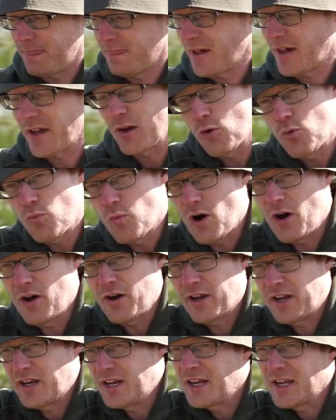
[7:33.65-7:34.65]
They all
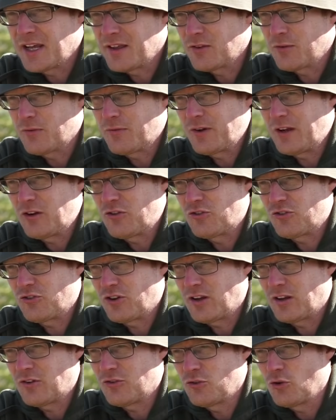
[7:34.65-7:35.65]
work in here. The fish,
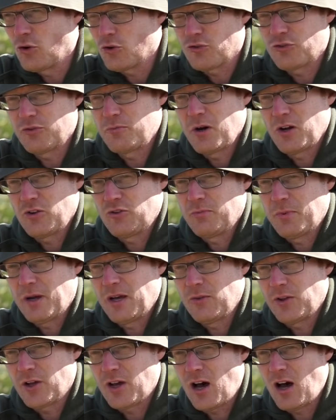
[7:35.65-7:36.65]
it's not so much
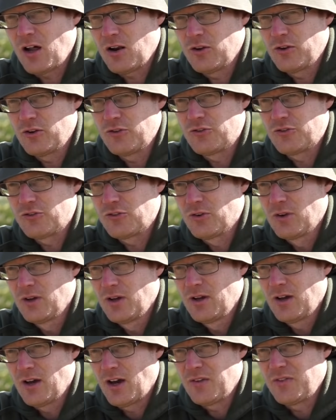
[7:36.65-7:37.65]
about the colours
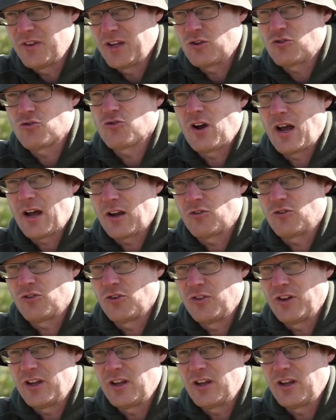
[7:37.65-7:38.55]
and the attraction.